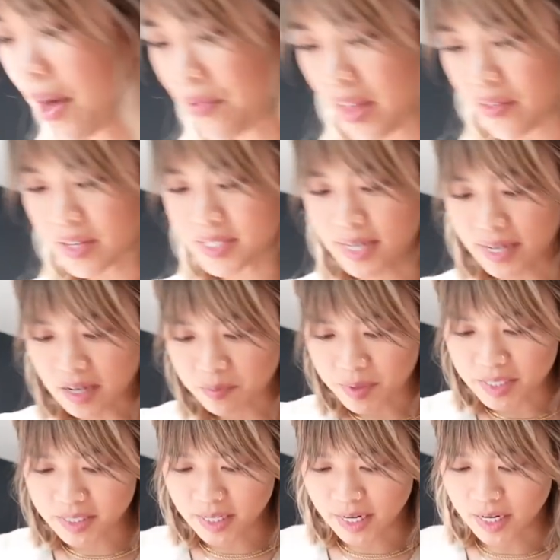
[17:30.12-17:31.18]
And then the second
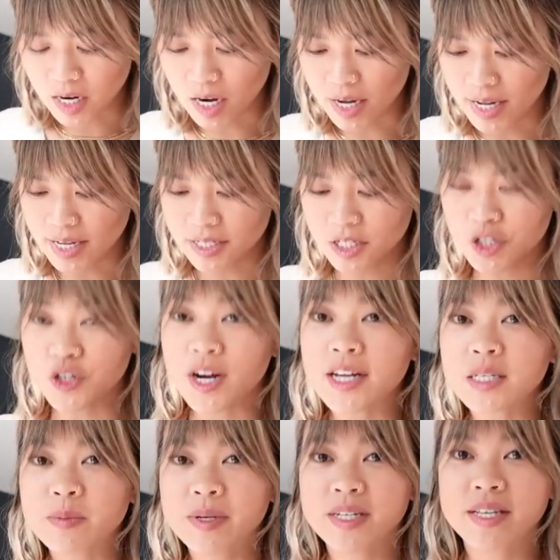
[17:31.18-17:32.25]
piece that I got is a
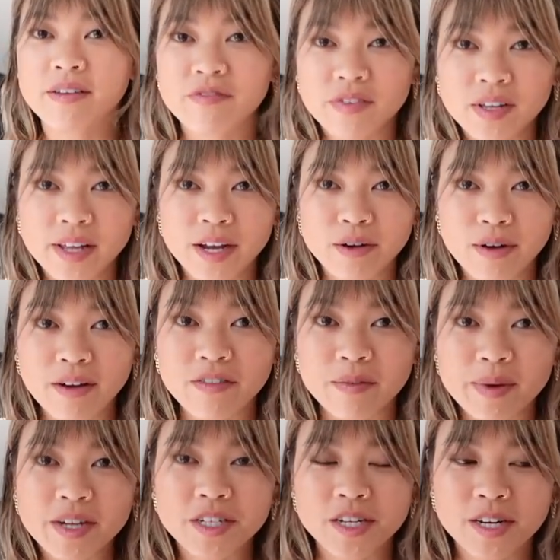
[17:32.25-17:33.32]
dress because I feel like
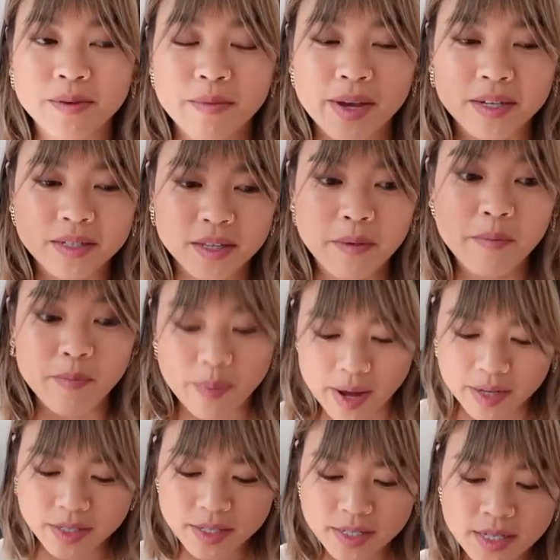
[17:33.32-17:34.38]
Reformation makes the
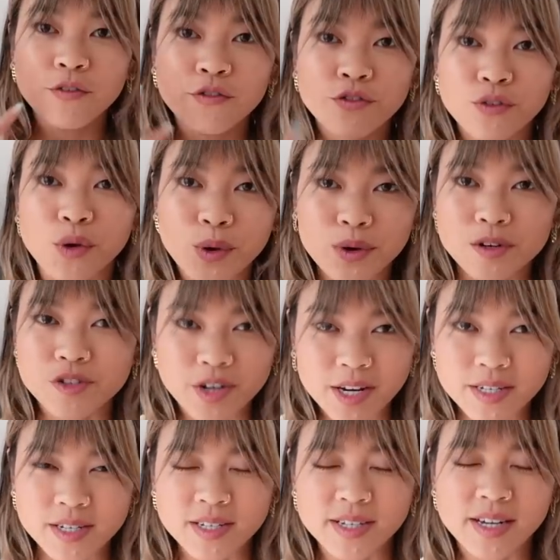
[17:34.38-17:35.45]
best floral
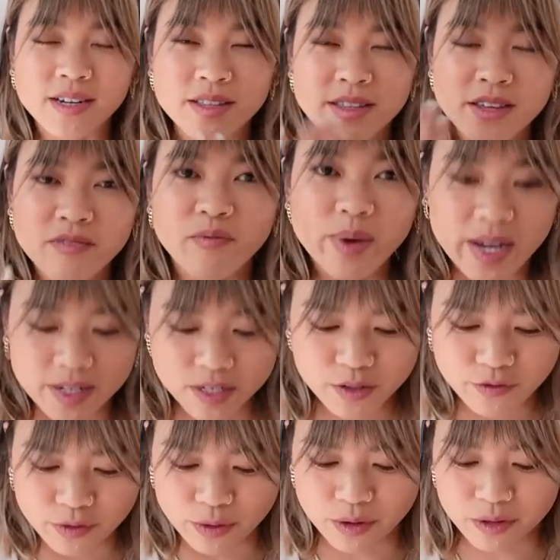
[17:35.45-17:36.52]
dresses, like the best
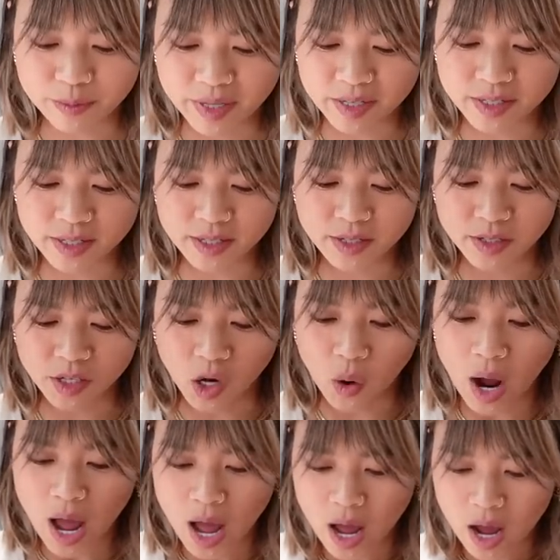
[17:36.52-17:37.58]
floral pieces.
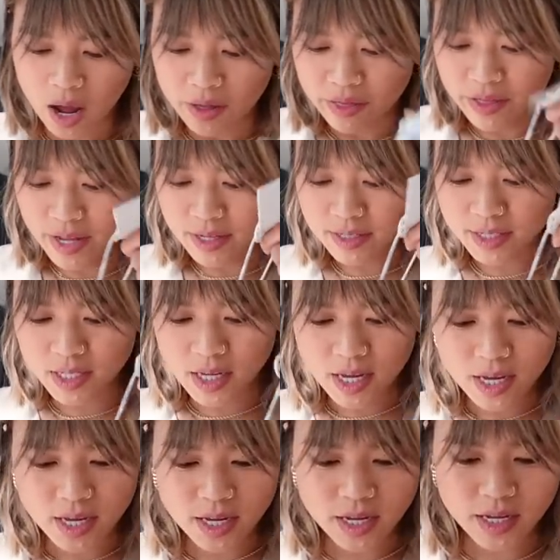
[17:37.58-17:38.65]
So this
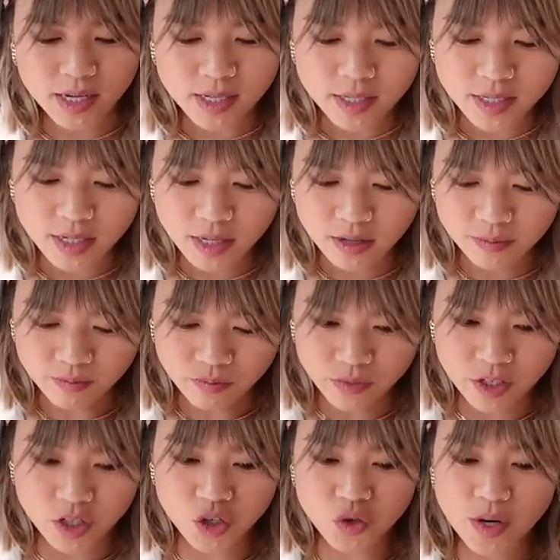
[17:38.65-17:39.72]
is
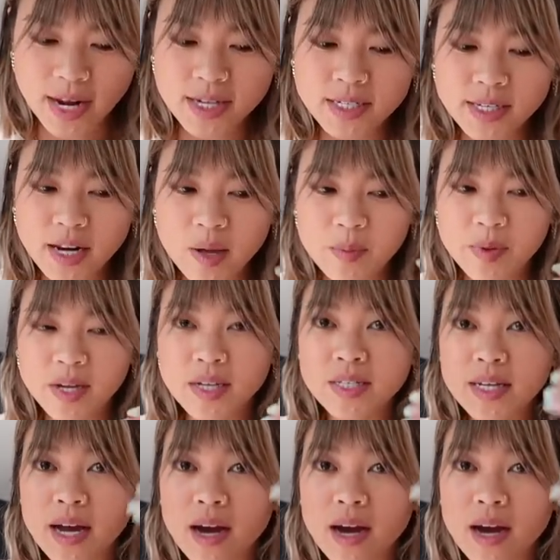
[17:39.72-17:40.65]
the dress that I picked